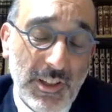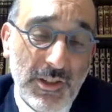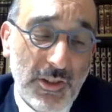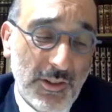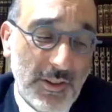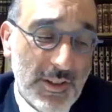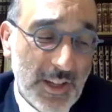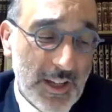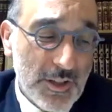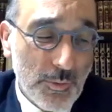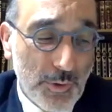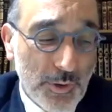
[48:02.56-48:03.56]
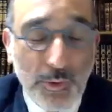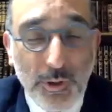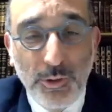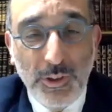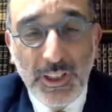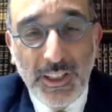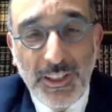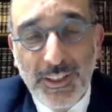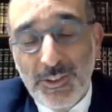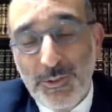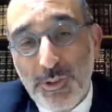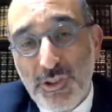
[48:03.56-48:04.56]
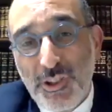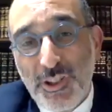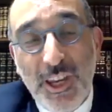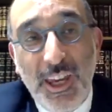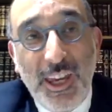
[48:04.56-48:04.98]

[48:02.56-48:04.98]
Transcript: a certain sense, we're all leaders, which is